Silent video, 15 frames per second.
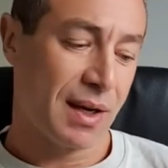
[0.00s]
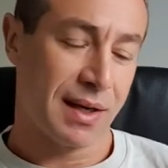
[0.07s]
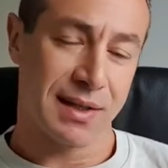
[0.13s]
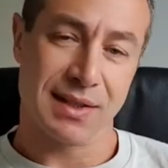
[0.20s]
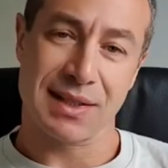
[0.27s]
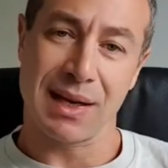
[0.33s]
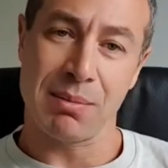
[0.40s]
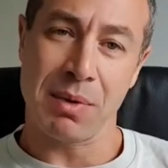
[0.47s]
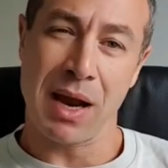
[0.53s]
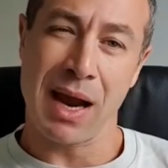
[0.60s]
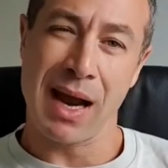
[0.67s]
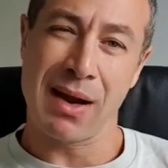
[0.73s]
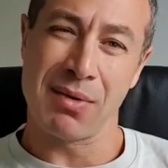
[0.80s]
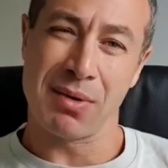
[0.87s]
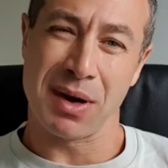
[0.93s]

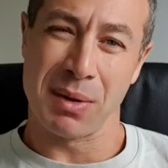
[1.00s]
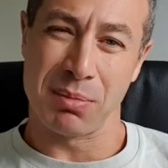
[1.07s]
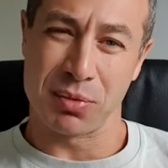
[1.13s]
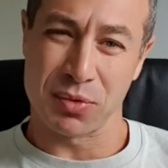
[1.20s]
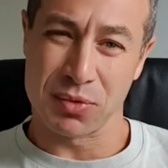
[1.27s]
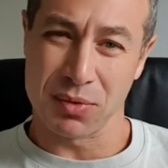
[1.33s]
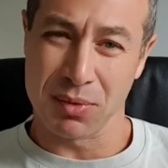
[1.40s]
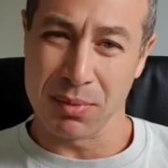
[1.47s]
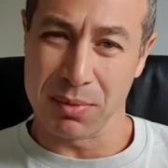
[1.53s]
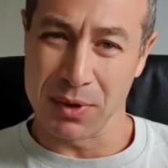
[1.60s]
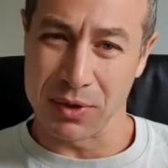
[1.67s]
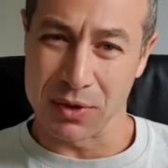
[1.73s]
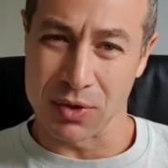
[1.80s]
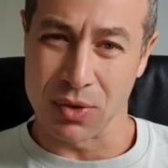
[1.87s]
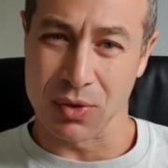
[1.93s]
Somehow I probably
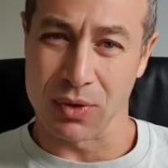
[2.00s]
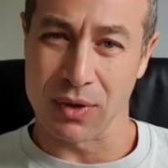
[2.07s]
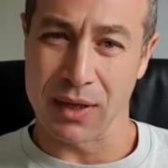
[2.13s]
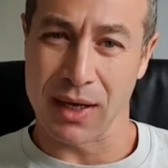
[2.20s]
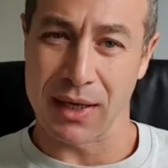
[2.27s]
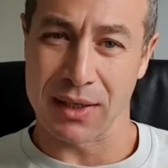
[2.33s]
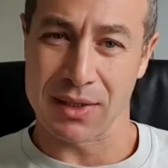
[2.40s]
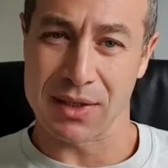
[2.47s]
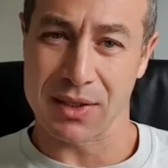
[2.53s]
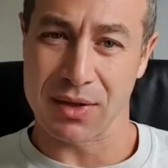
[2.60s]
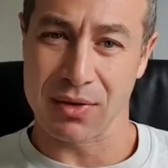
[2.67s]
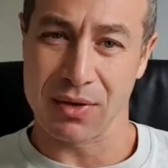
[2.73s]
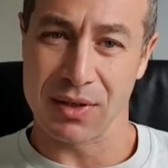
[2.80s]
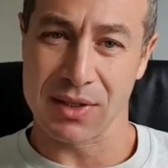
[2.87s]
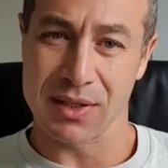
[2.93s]
don't like
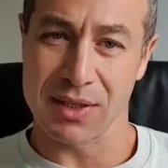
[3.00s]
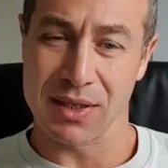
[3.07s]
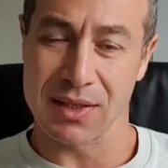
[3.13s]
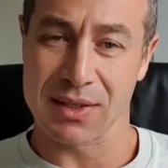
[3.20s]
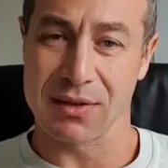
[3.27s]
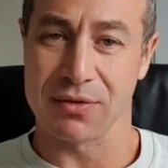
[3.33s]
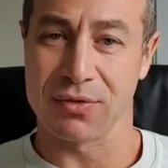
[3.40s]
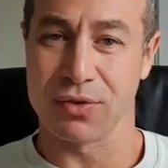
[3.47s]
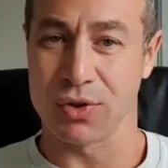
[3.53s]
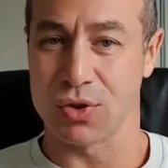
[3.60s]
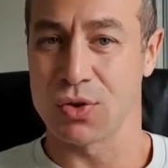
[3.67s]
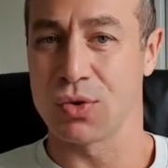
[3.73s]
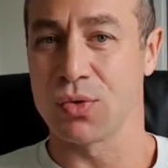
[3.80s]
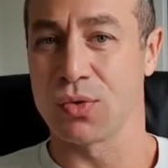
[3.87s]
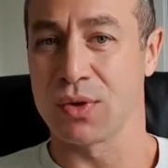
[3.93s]
screen sensor for
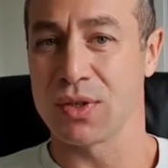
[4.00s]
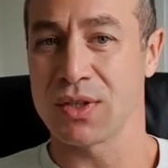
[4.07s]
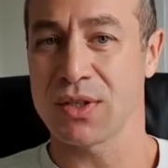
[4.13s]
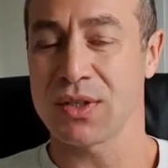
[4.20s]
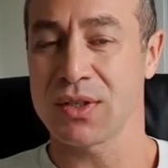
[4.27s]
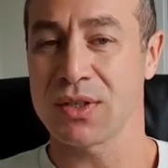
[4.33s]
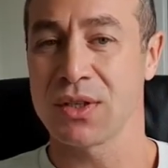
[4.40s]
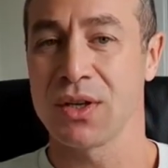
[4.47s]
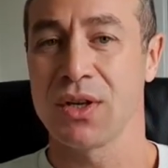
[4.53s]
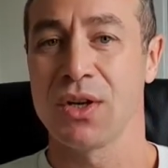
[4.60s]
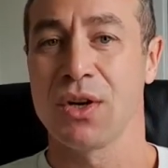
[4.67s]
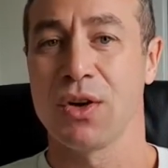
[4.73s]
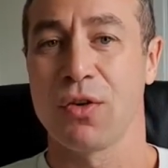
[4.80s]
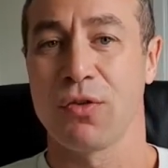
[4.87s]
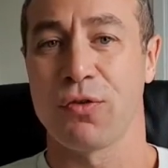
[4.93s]
two reasons.
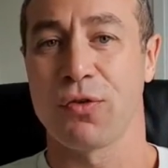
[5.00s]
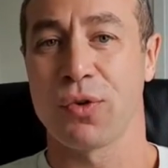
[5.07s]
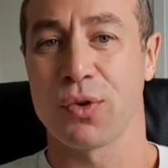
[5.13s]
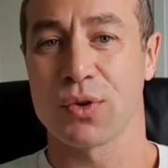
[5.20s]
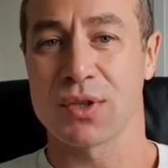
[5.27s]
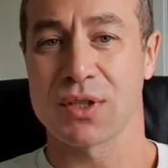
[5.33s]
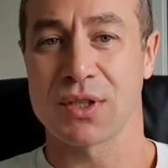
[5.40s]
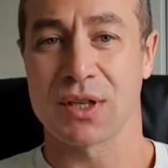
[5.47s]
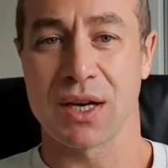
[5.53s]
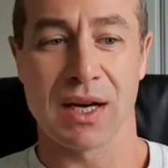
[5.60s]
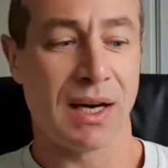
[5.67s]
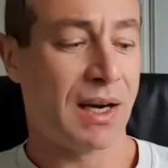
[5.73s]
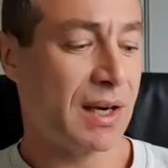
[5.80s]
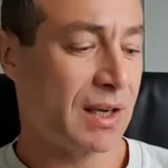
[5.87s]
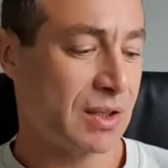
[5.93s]
First,
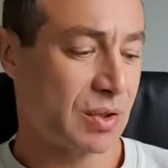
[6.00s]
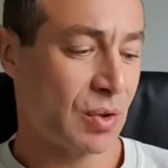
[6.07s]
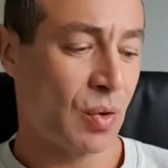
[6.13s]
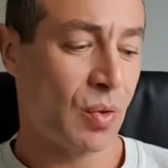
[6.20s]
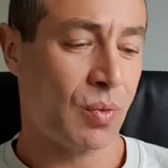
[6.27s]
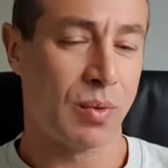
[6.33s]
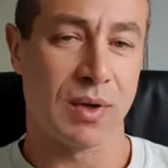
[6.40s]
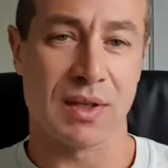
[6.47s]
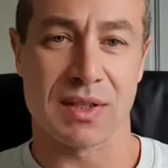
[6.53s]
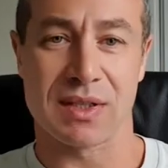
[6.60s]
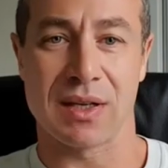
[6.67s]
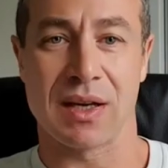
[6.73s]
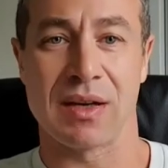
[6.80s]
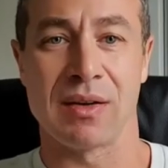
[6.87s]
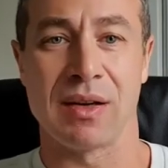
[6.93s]
it's always
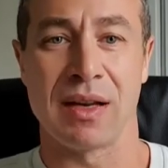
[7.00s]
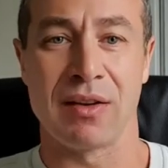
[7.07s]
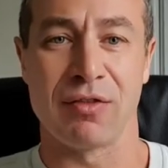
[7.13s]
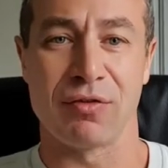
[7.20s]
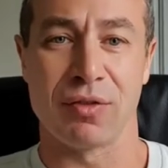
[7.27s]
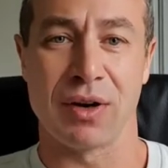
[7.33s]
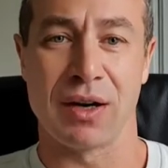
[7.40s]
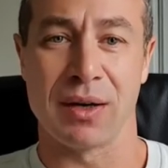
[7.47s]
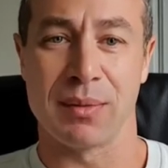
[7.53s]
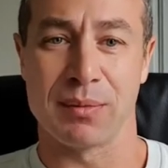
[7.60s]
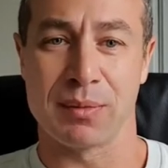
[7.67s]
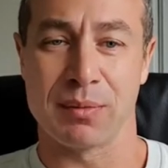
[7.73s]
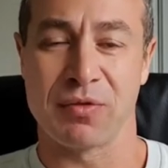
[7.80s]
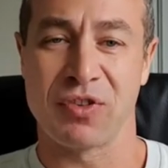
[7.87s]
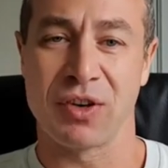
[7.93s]
leave
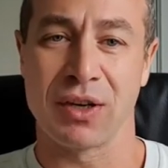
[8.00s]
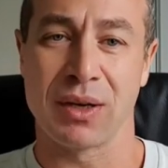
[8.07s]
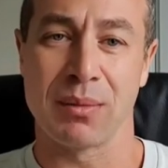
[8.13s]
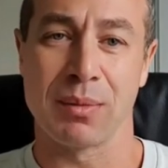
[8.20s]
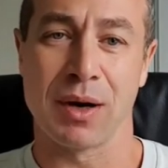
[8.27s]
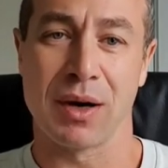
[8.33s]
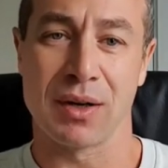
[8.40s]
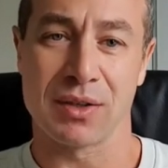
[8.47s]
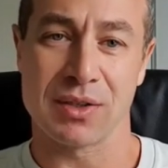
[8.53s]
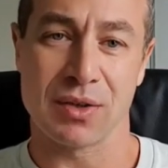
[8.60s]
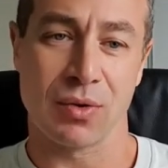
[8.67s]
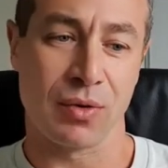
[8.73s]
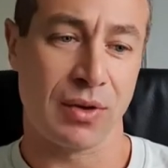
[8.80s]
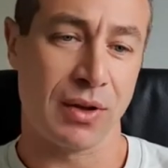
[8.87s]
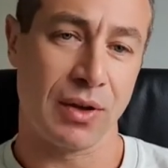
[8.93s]
finger marks
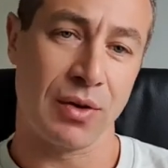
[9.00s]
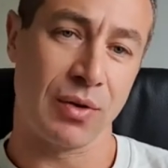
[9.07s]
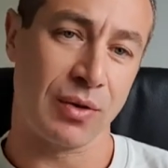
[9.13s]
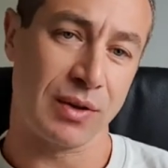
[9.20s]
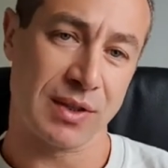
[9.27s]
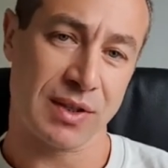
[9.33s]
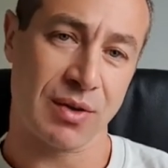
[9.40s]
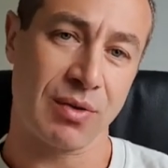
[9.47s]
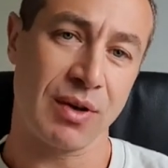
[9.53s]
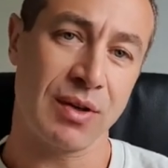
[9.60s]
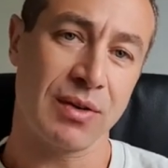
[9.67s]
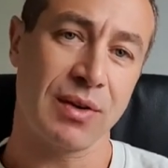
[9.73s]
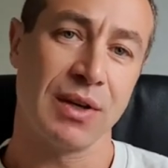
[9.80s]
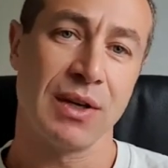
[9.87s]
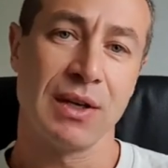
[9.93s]
on the
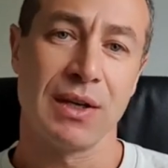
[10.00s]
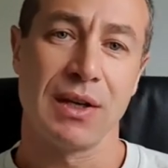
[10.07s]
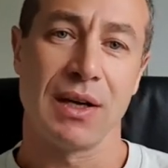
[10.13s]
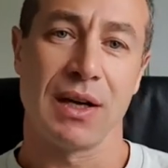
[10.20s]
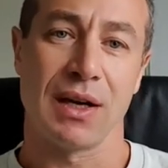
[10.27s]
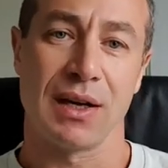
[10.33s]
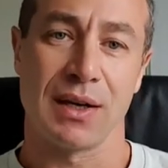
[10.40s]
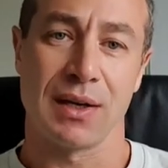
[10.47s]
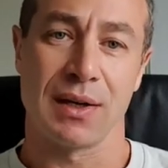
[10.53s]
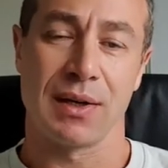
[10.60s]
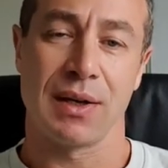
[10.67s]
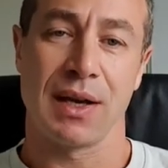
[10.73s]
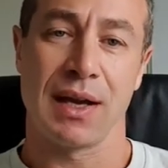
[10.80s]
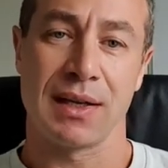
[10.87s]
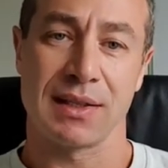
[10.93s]
screen,
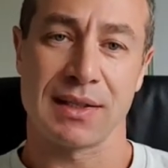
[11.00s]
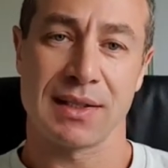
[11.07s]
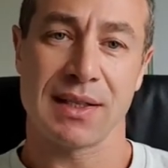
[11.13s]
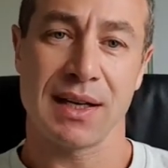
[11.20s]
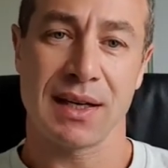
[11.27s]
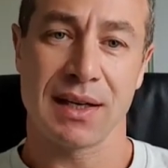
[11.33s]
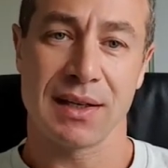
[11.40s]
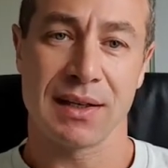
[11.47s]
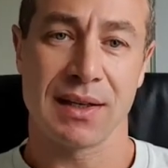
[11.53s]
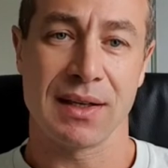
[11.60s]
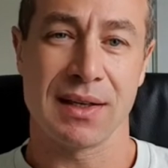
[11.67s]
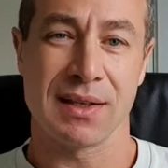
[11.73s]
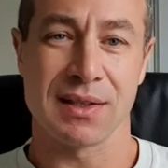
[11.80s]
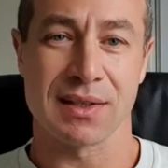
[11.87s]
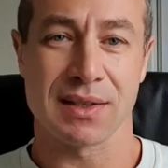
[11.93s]
and second
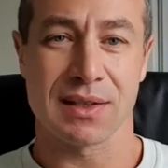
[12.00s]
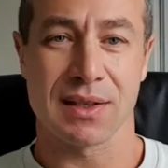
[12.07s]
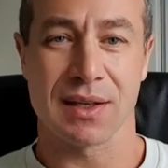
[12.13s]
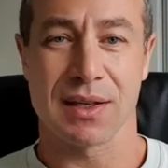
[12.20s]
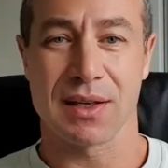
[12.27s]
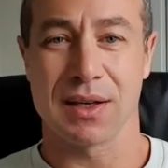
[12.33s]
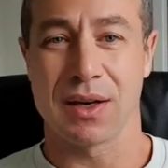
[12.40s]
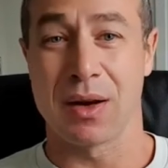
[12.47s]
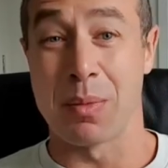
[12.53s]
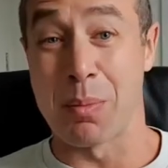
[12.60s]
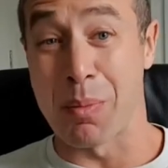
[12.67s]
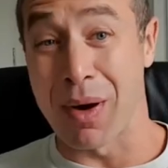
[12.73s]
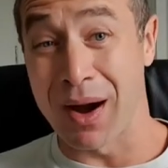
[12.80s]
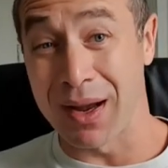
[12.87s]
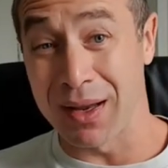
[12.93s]
is, in
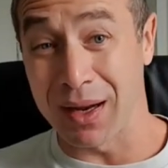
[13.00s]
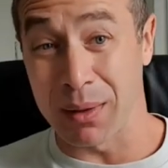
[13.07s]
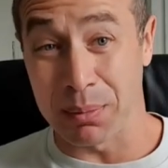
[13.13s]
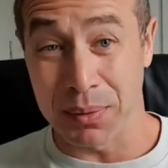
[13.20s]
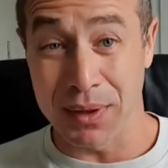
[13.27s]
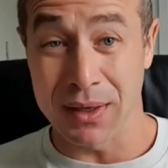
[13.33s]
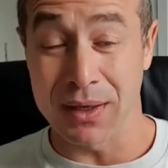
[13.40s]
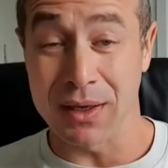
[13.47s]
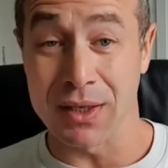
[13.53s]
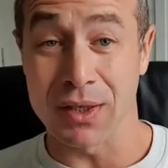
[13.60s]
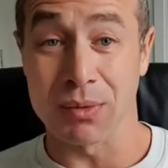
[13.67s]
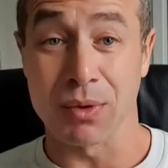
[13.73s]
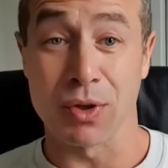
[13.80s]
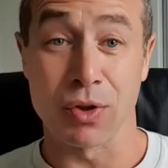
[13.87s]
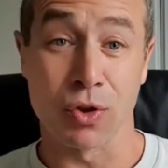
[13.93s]
my opinion, they
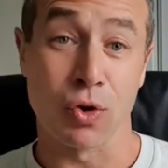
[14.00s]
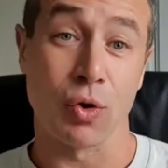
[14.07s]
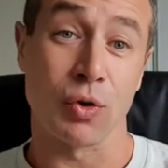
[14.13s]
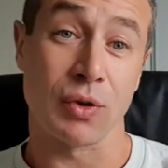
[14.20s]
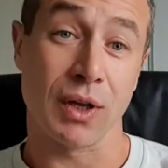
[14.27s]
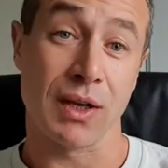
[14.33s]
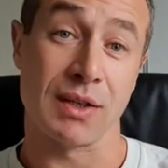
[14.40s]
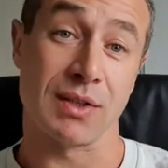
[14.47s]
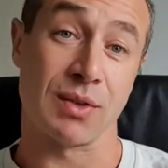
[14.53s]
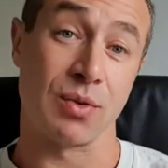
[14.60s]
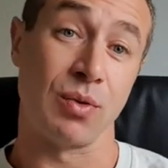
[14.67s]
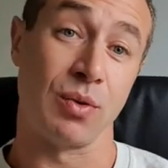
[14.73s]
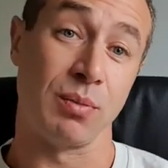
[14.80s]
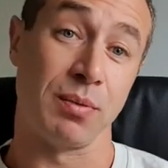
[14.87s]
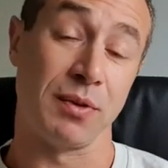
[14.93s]
were not as
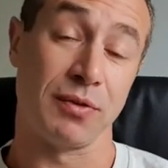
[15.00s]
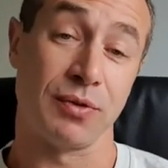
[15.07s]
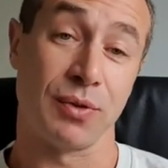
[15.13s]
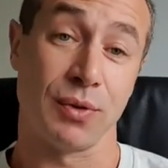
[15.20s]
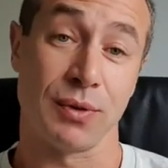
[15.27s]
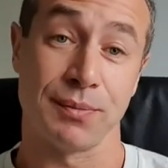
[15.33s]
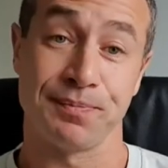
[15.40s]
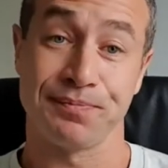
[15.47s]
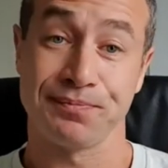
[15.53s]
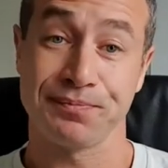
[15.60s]
good before.